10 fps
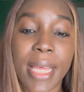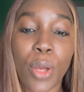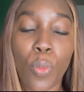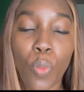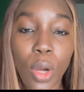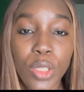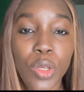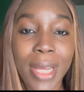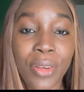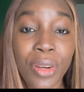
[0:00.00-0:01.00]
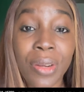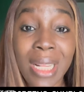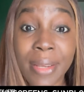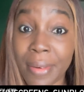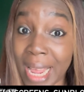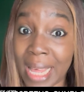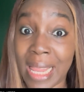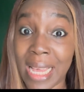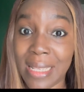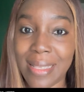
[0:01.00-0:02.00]
What you are not really
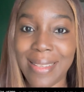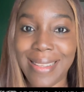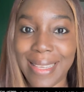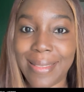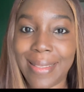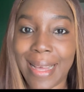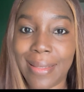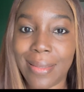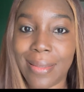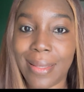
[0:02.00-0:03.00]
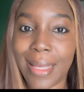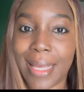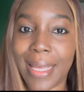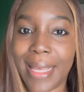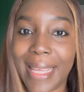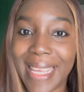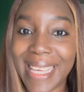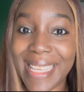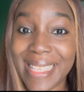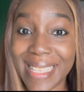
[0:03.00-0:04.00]
realizing is that
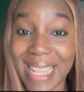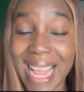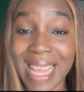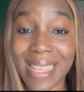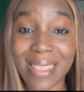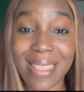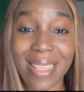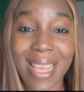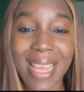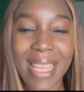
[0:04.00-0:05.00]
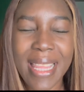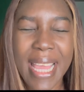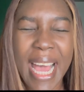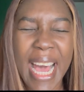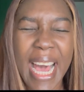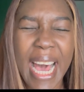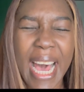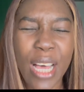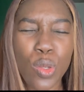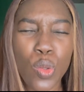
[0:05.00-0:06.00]
in science there
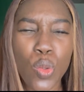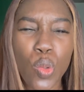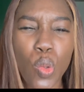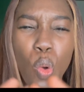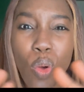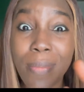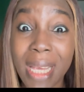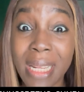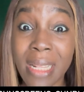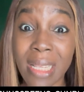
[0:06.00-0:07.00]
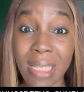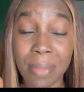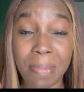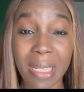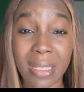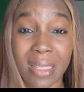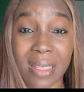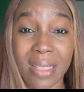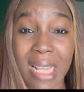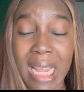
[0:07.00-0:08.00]
are so many disciplines in
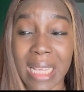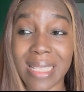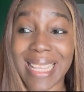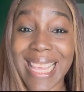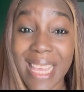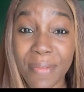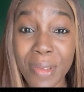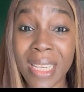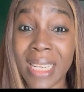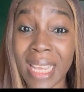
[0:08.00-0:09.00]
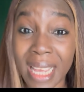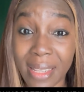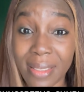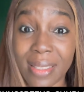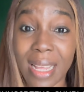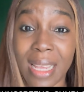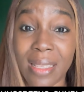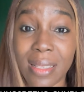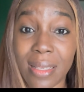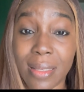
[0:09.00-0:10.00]
science, even in the health sciences.